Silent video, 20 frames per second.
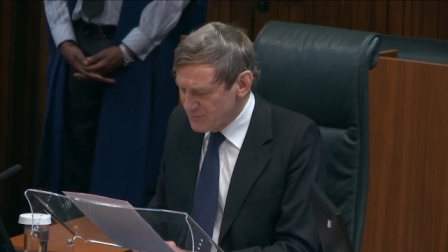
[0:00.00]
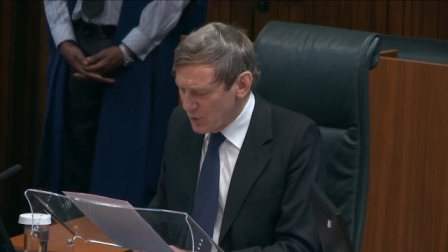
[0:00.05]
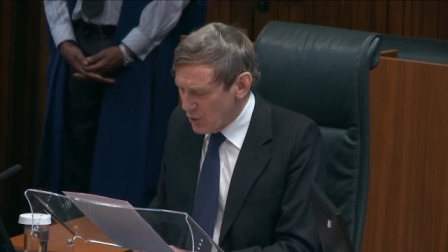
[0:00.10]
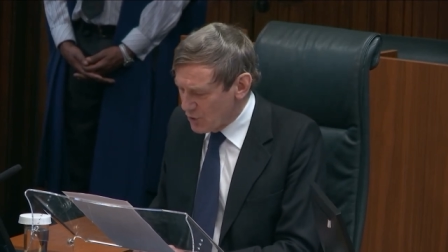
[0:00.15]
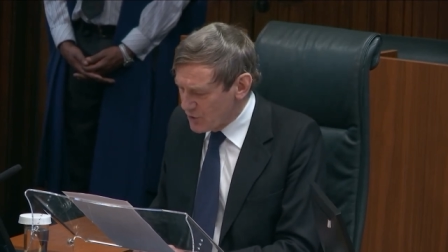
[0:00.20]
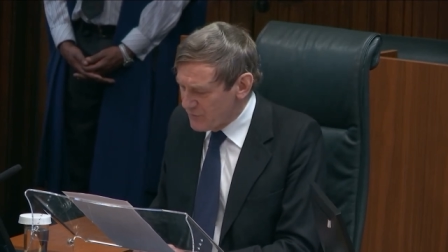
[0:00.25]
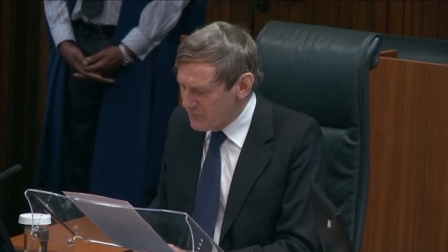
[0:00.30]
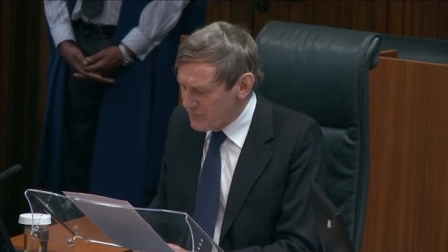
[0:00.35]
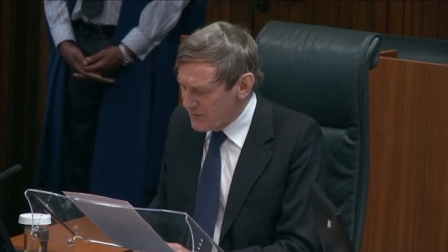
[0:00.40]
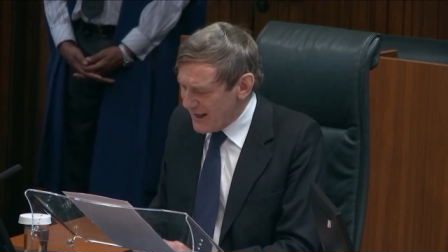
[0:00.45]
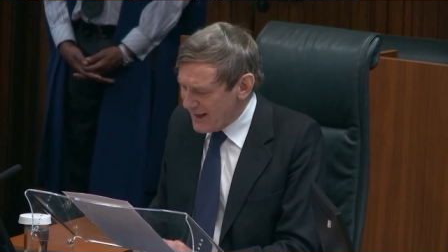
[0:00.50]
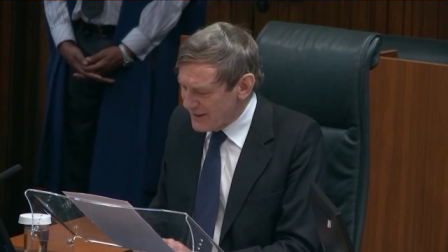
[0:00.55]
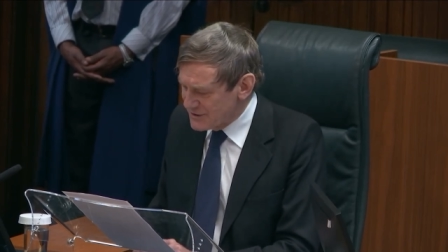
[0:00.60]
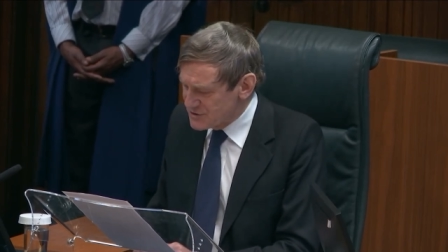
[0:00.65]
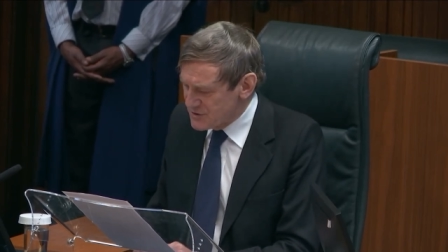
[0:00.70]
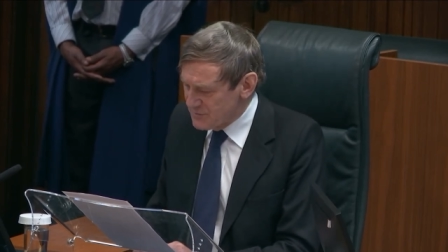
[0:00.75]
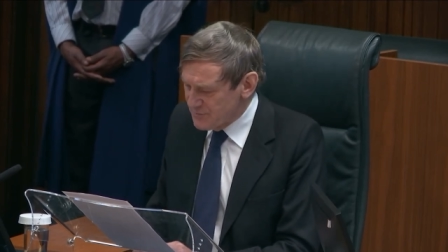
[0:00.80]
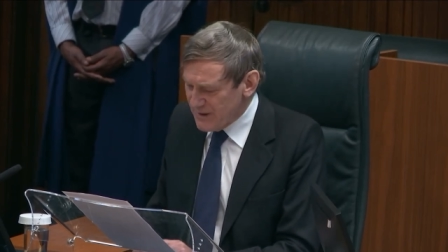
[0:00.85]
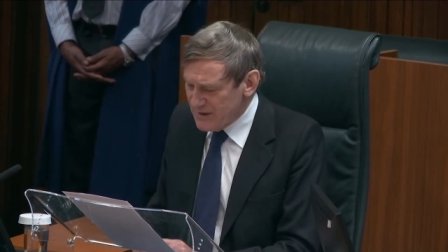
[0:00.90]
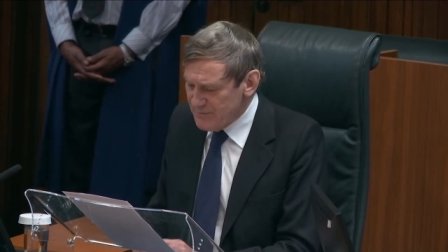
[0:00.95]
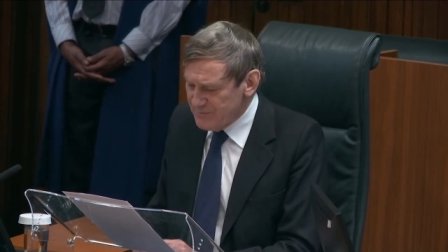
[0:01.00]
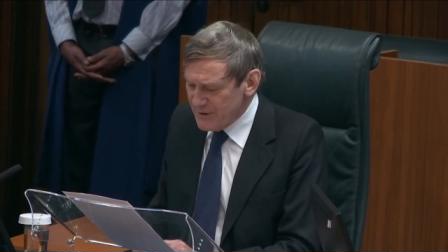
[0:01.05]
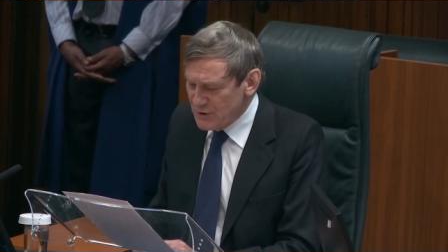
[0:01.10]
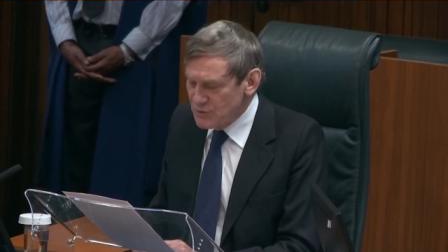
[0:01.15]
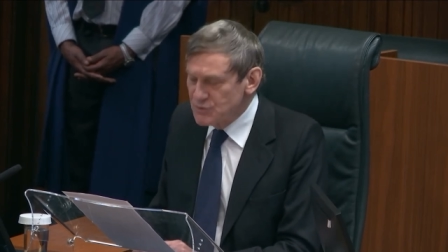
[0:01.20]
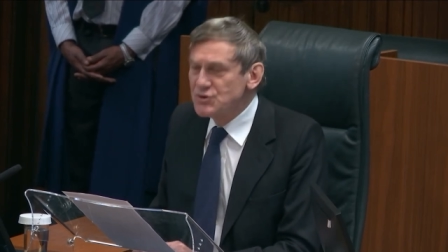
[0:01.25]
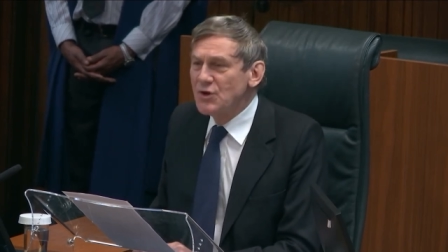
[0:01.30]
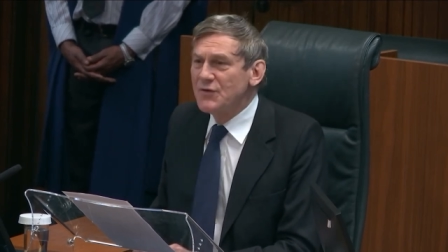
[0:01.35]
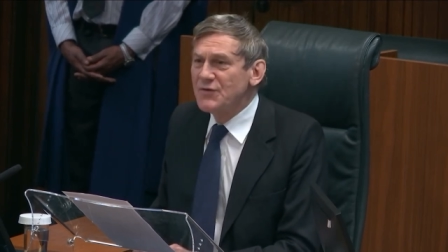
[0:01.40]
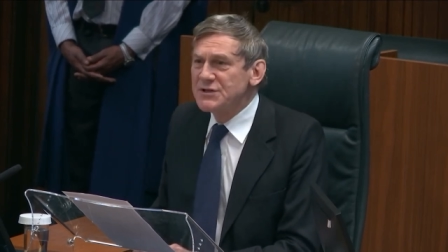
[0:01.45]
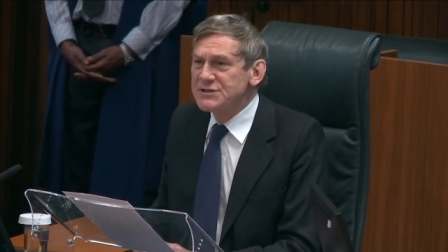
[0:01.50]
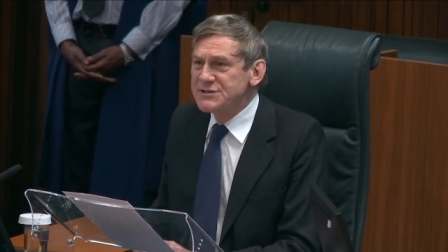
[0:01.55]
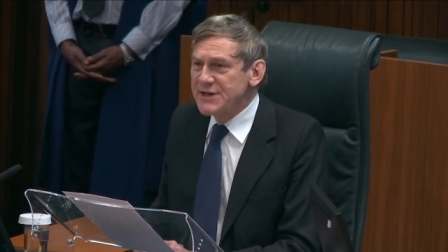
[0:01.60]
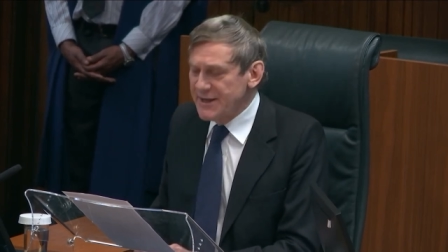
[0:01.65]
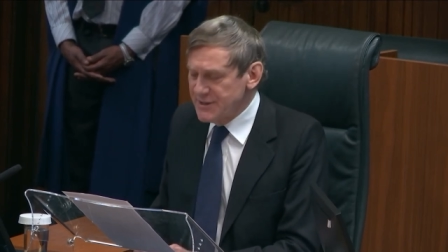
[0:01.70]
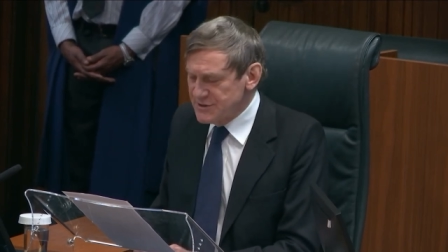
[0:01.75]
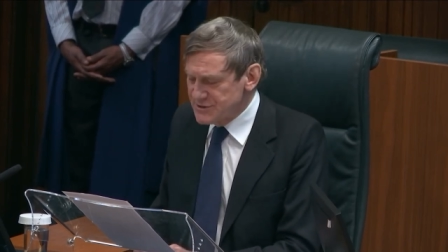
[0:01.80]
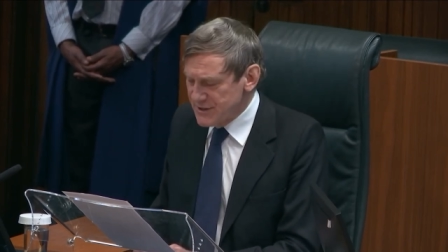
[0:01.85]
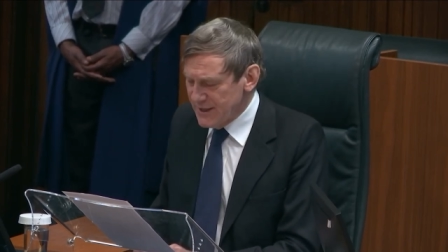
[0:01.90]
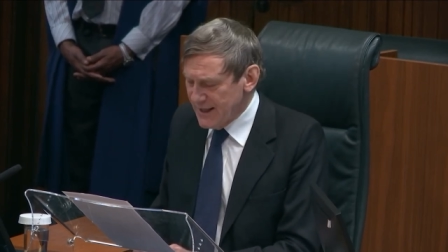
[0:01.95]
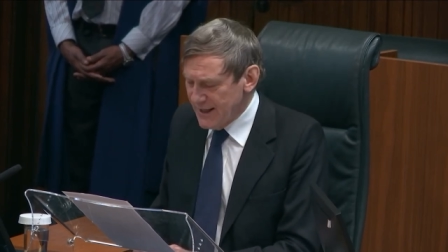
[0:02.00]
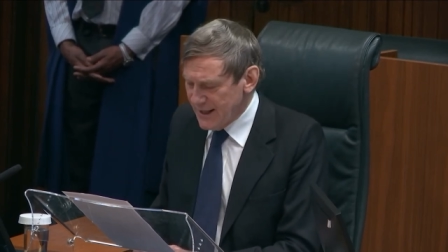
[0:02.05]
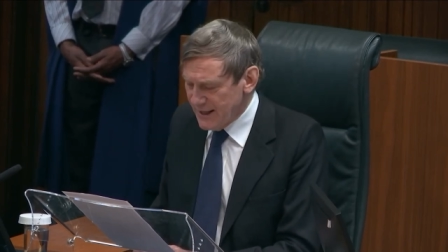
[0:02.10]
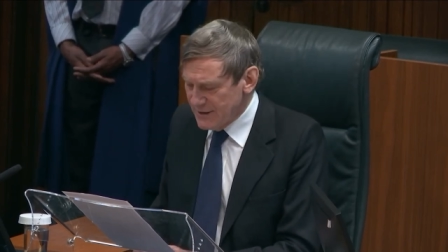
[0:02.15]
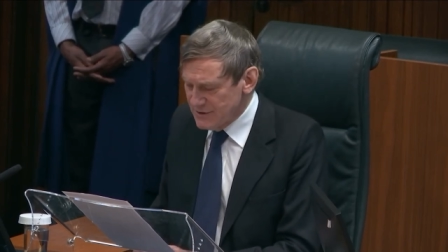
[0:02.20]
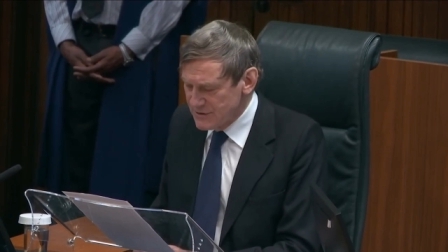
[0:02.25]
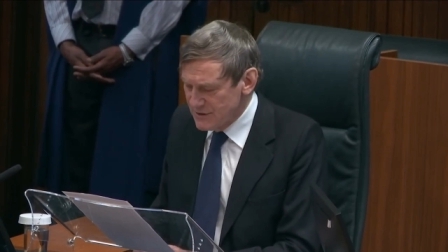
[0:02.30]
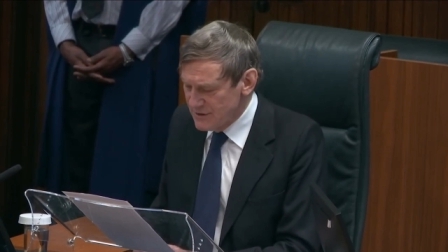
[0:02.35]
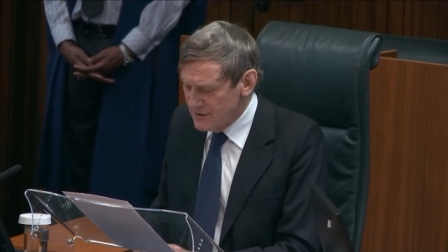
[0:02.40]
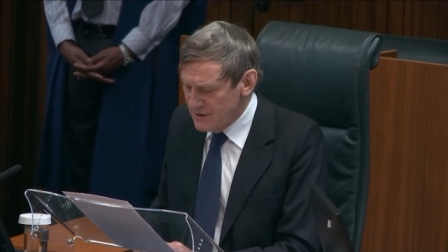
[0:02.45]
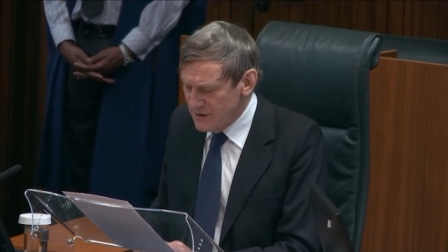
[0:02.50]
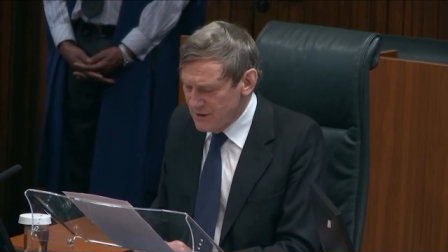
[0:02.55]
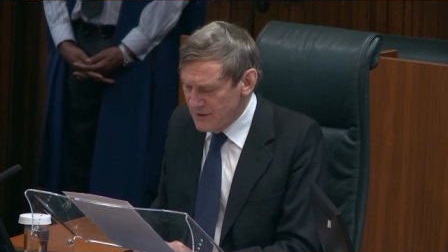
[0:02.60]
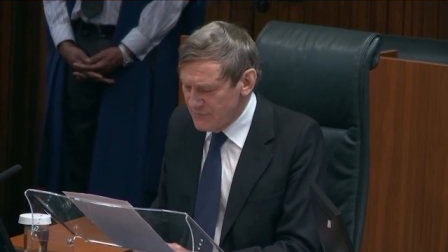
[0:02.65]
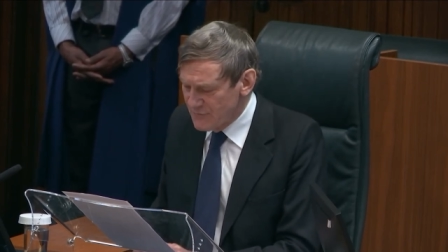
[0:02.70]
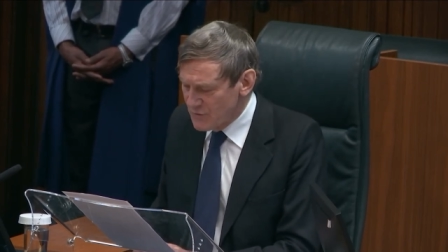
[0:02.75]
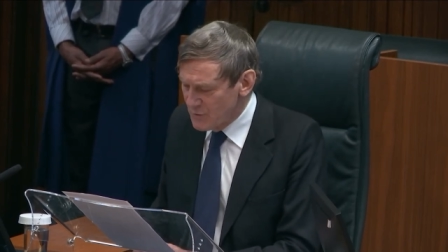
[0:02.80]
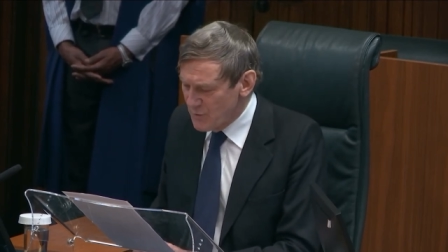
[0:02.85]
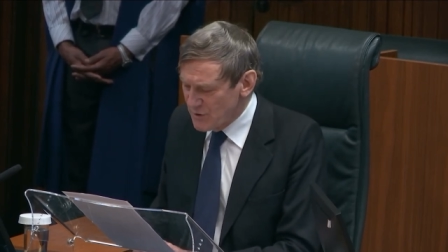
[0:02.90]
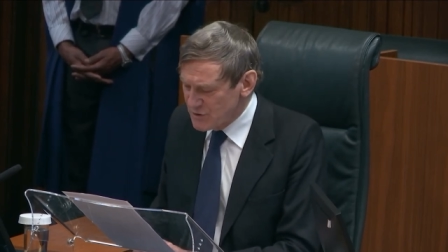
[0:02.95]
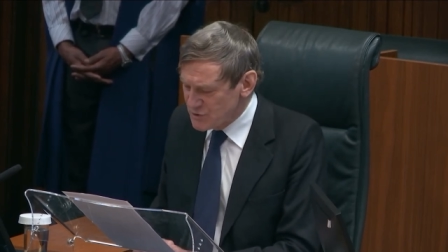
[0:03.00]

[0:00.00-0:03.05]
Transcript: block of flats had been built on the Tate's land, from